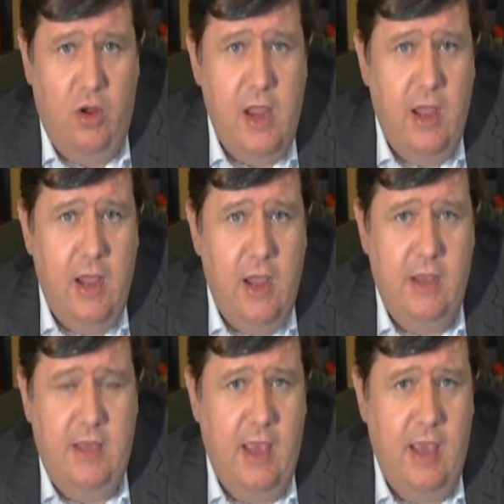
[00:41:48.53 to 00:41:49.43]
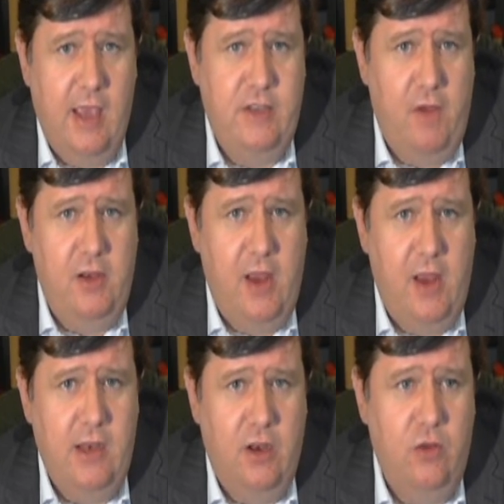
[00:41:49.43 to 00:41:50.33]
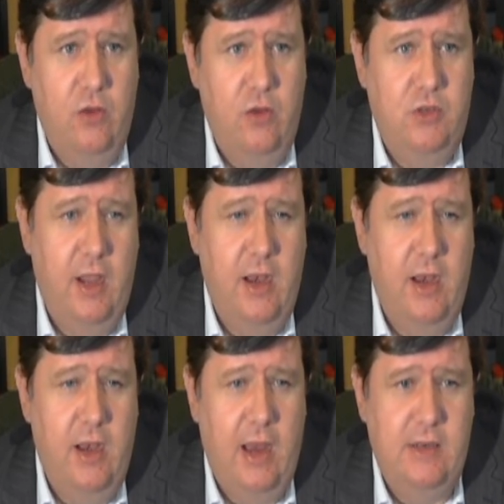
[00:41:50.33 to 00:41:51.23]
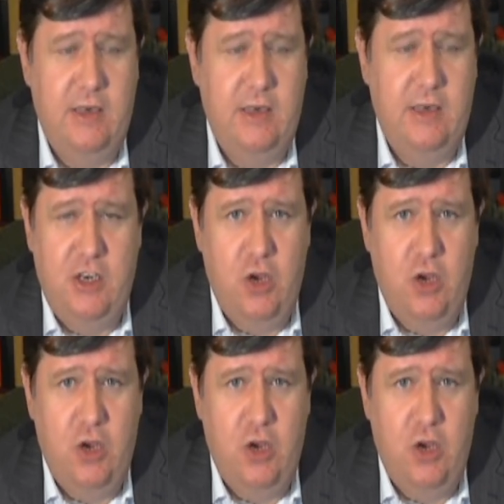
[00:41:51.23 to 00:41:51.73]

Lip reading: is the case of Van Genderloos in 1962,